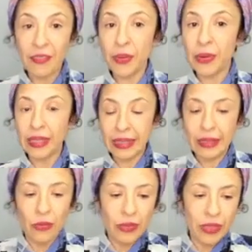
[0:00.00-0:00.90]
Everyone,
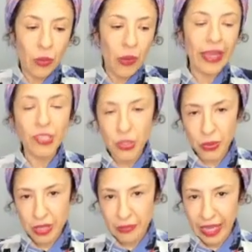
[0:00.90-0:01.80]
the way she
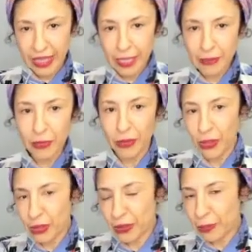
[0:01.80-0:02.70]
was making,
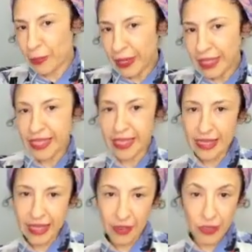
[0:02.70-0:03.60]
you know, the prints
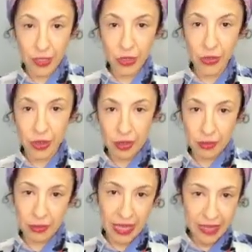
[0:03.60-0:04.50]
and stuff that she
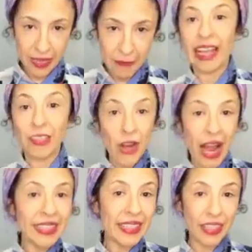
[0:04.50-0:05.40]
was mixing
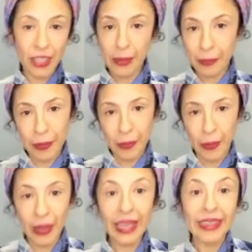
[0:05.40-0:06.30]
attracted a lot of people.